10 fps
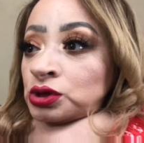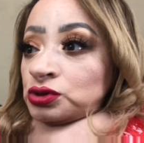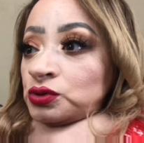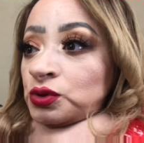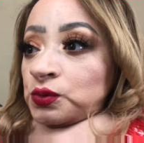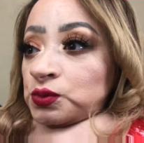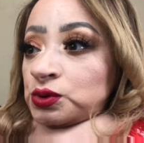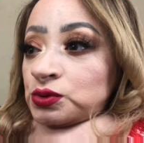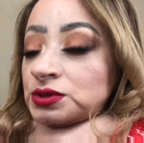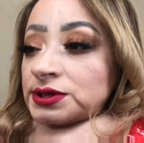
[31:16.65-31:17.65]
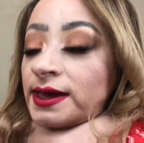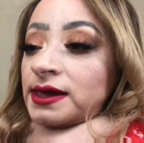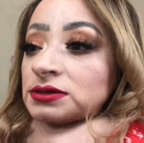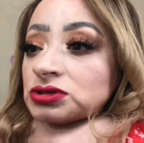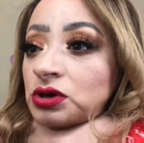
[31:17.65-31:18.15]
to the roots
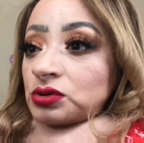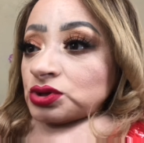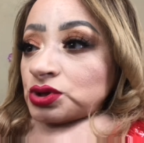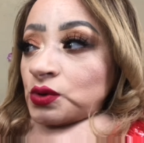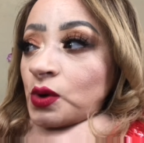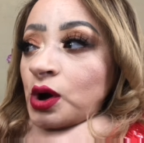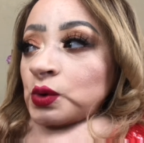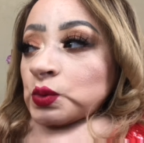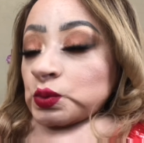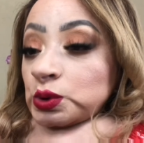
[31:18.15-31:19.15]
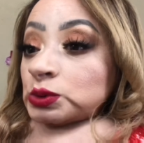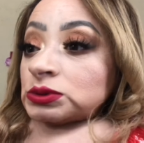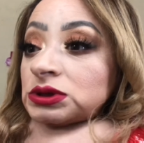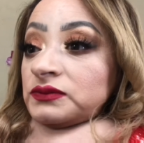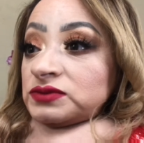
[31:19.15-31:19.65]
and also a root
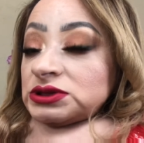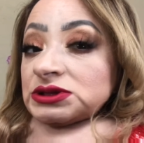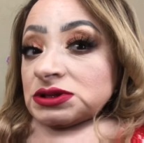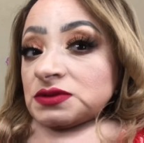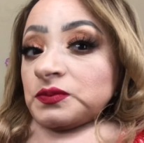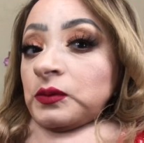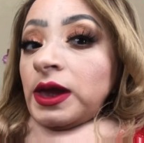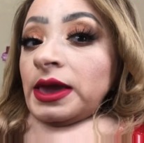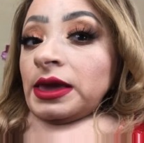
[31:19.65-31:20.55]
lifting spray